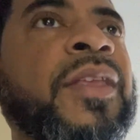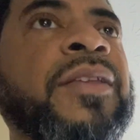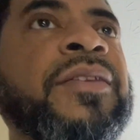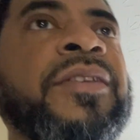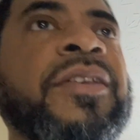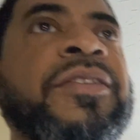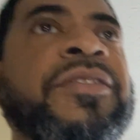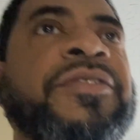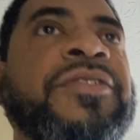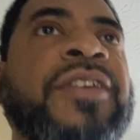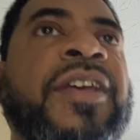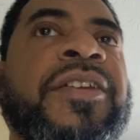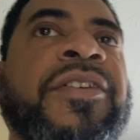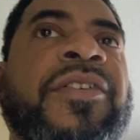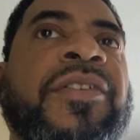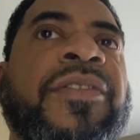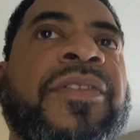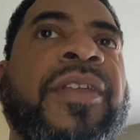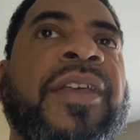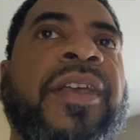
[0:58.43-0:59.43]
this
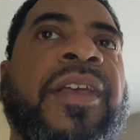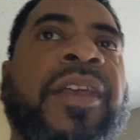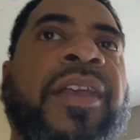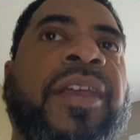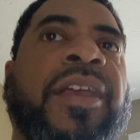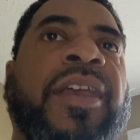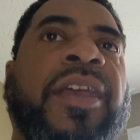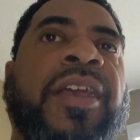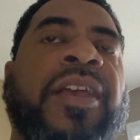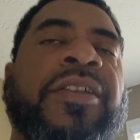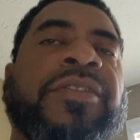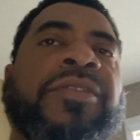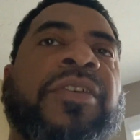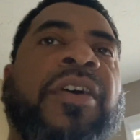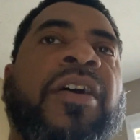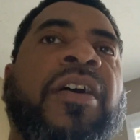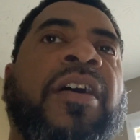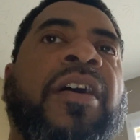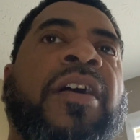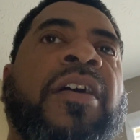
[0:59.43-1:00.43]
gender thing is
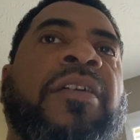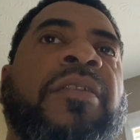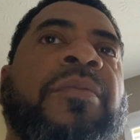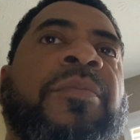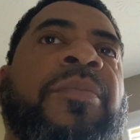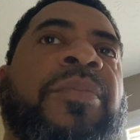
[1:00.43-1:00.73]
our